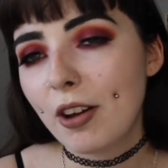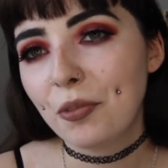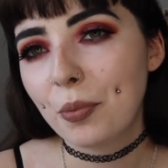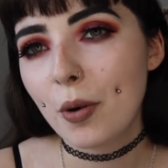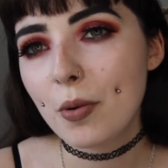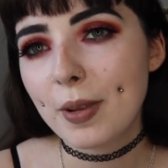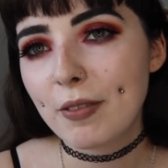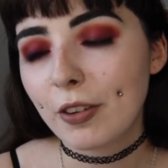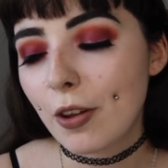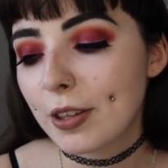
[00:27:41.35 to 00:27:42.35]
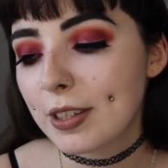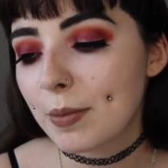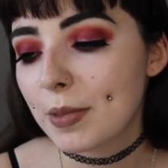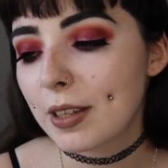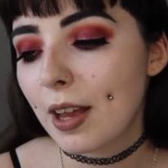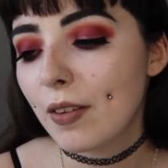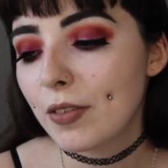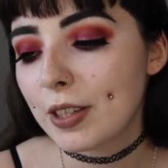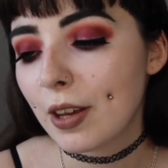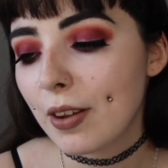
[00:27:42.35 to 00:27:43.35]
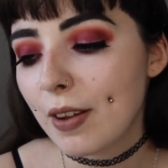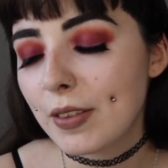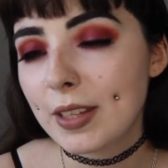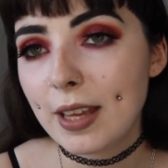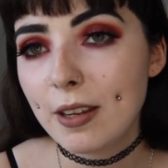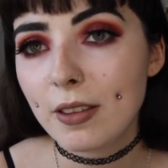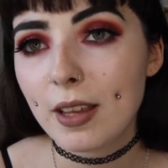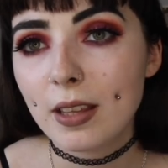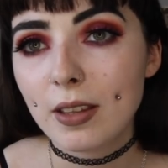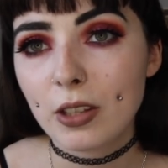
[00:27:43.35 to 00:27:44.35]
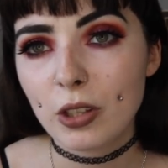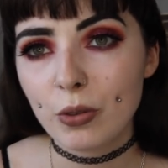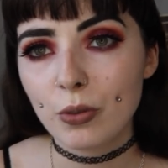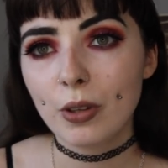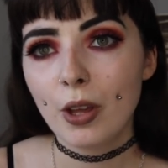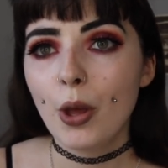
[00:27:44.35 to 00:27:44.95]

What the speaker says: I've probably forgotten some stuff, so if there's anything that you